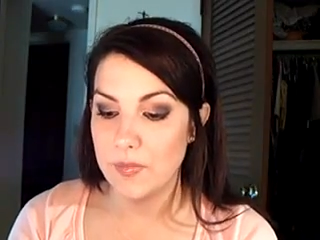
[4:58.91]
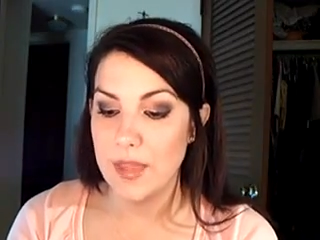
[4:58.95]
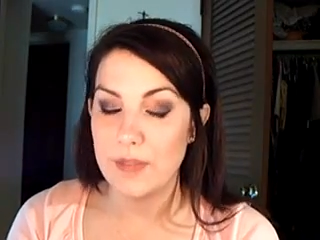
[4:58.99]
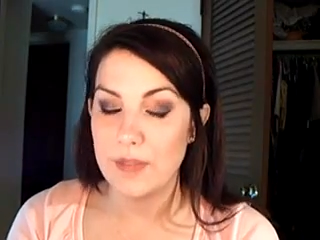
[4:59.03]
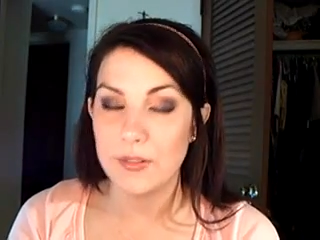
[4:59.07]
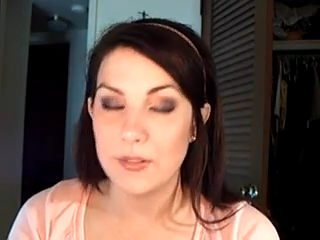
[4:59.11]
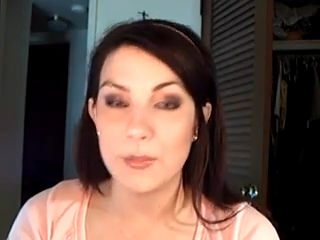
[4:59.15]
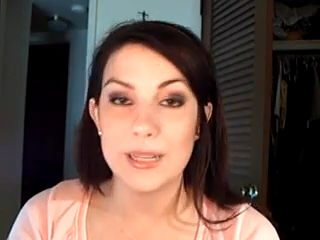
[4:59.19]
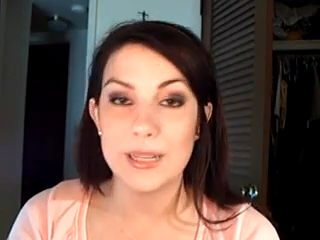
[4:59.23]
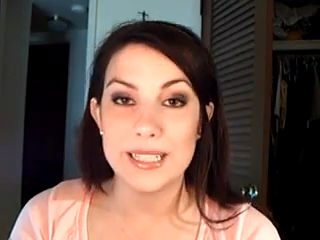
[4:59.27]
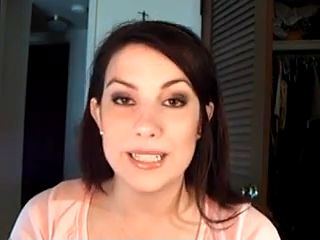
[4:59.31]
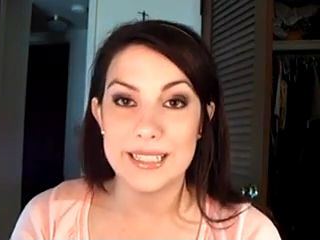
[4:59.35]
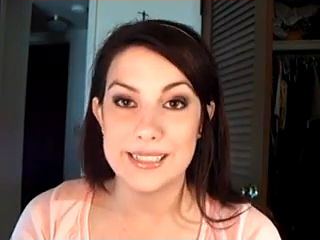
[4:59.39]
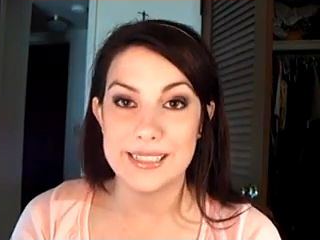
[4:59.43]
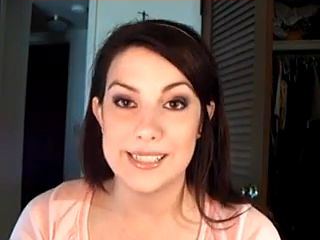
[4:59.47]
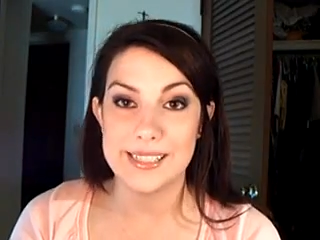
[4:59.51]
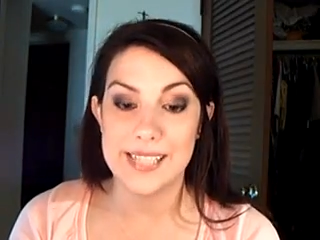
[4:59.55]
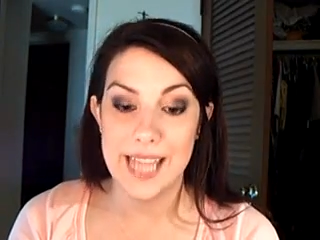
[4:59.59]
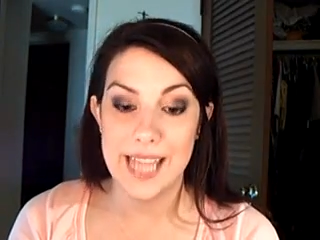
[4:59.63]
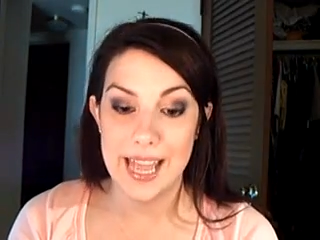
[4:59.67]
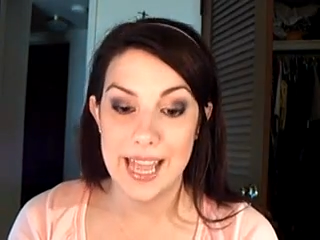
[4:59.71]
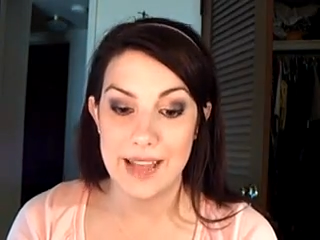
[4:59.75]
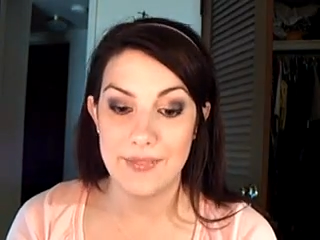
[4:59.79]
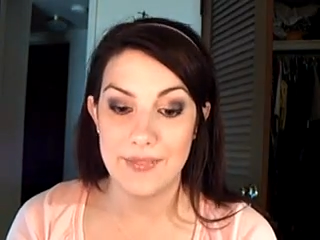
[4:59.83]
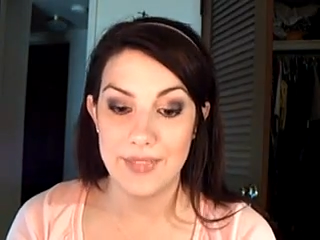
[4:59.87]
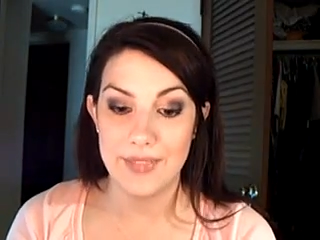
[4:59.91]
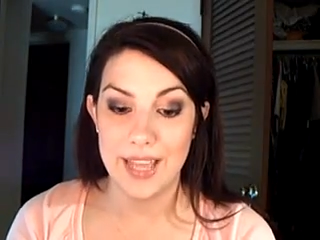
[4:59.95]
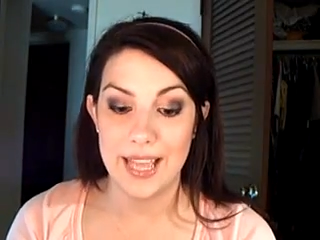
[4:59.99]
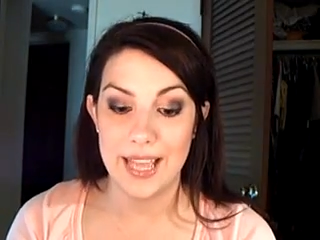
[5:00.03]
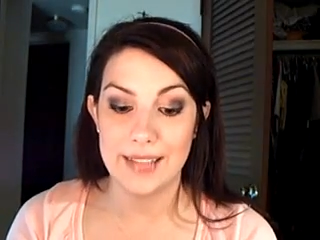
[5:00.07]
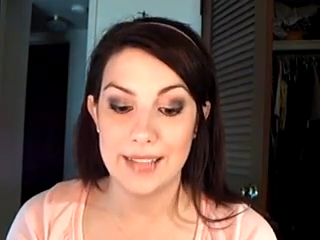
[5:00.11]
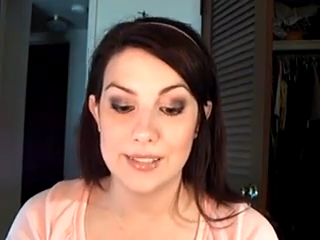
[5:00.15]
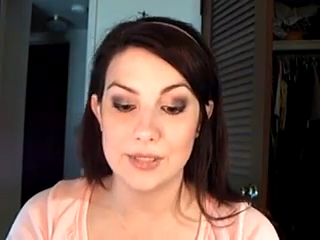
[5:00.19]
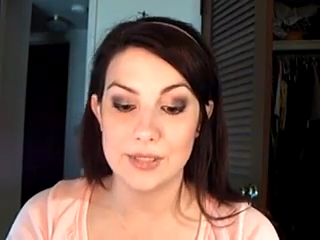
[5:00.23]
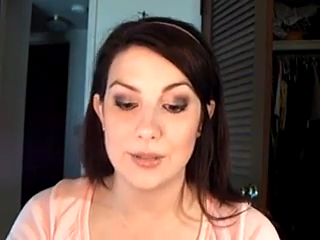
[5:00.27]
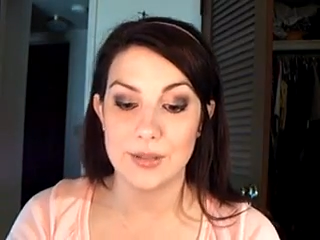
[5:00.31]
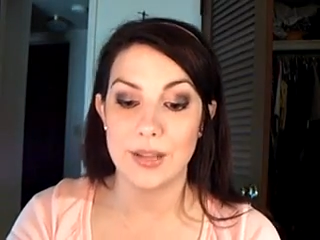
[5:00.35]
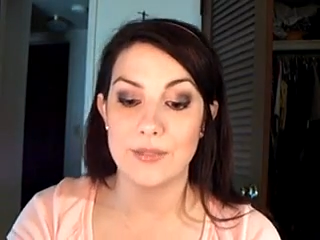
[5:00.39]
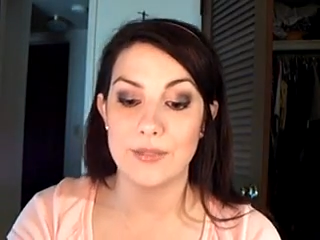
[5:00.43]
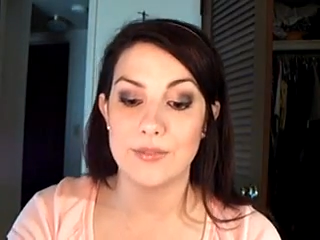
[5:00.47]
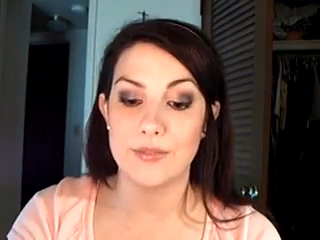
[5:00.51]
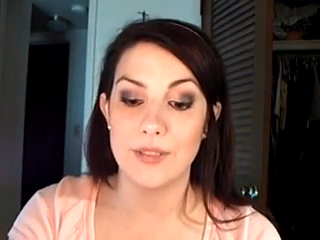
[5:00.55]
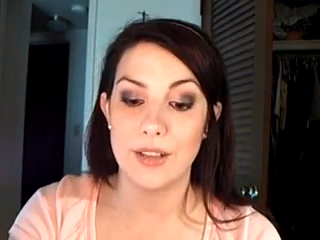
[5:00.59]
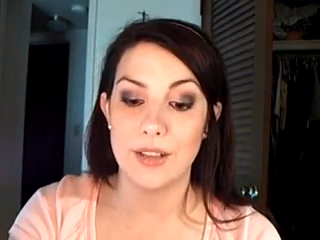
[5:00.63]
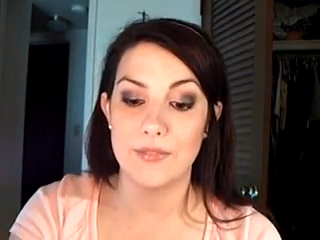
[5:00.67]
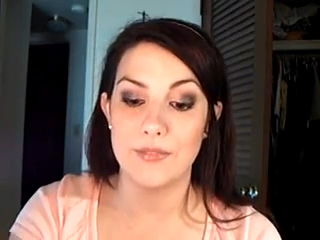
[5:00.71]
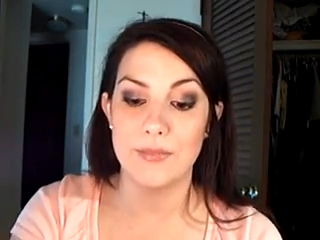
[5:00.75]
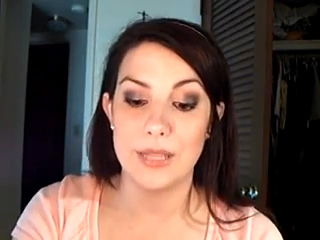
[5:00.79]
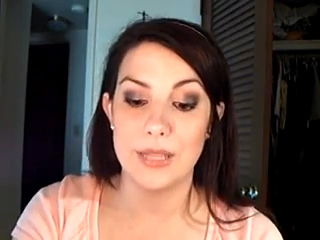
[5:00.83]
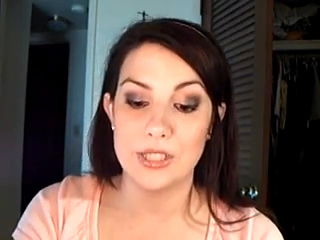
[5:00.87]
everybody needs to have that. So
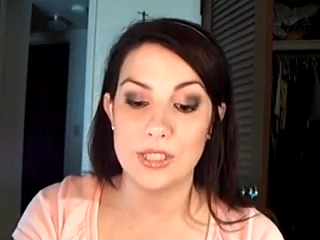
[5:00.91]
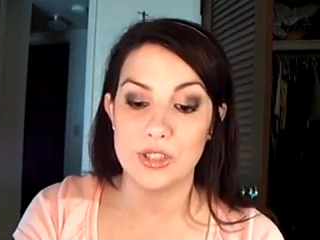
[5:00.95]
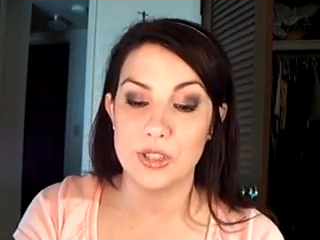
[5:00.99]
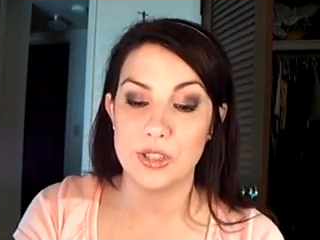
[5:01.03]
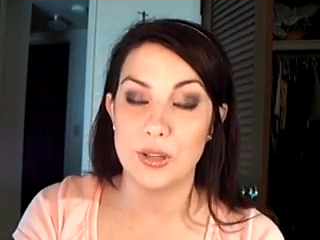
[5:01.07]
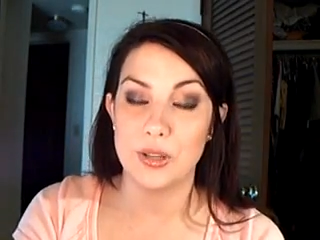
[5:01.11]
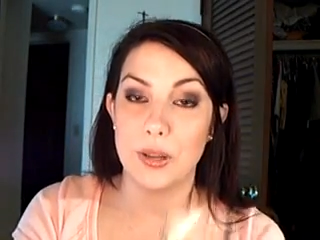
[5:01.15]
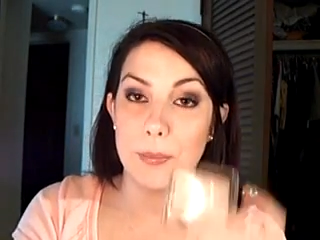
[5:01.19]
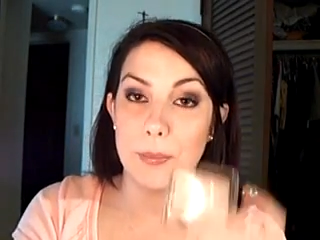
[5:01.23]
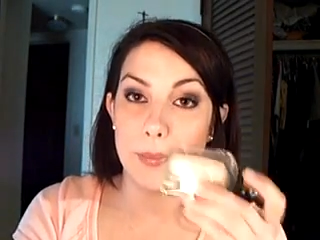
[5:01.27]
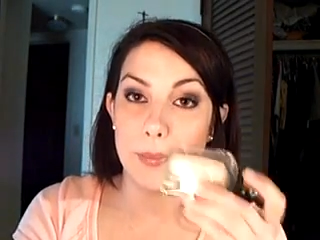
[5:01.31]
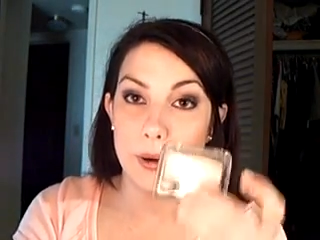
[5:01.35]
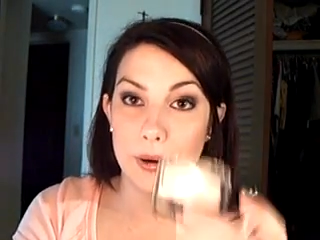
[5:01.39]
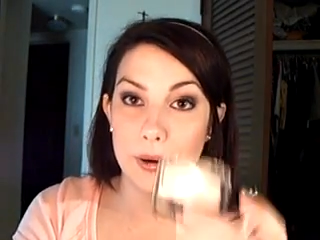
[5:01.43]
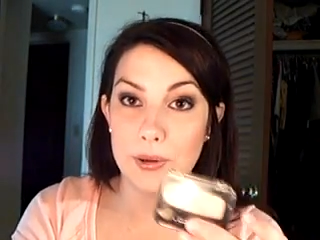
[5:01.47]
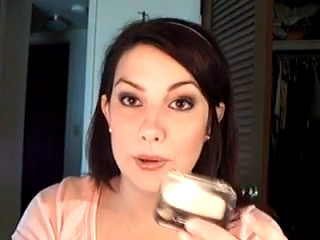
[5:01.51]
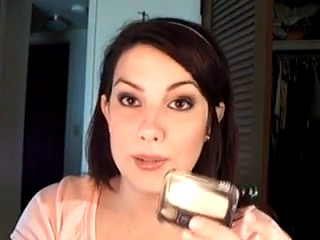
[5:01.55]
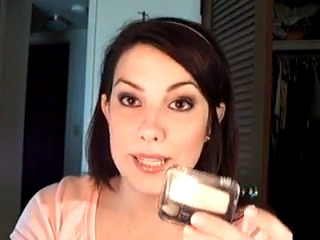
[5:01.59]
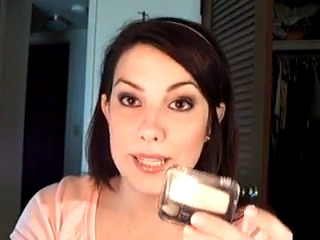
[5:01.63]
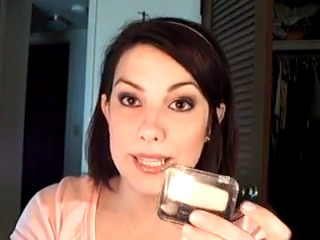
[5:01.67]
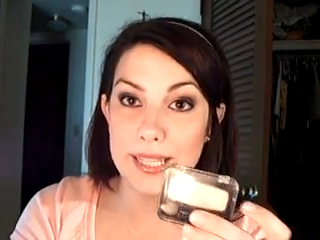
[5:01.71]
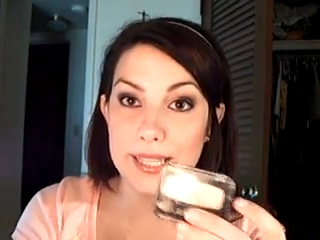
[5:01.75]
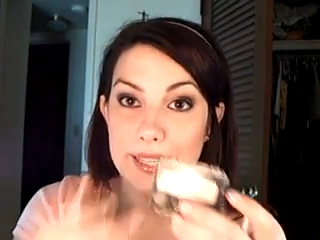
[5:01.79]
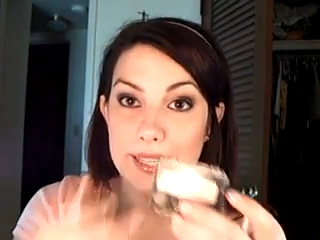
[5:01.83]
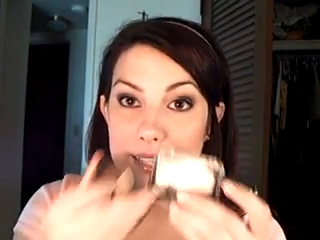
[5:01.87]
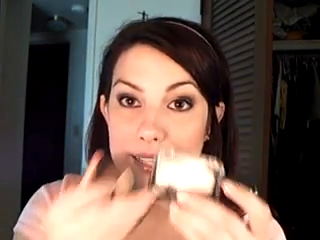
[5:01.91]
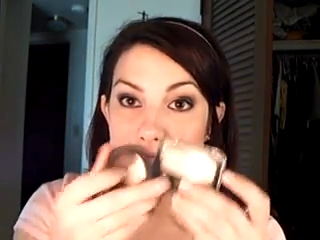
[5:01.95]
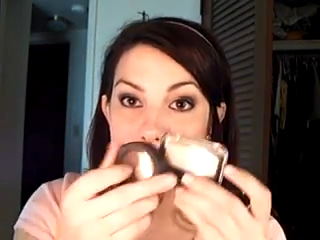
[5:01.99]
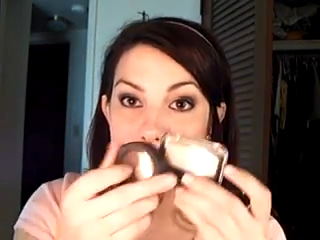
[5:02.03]
I've mentioned a pearly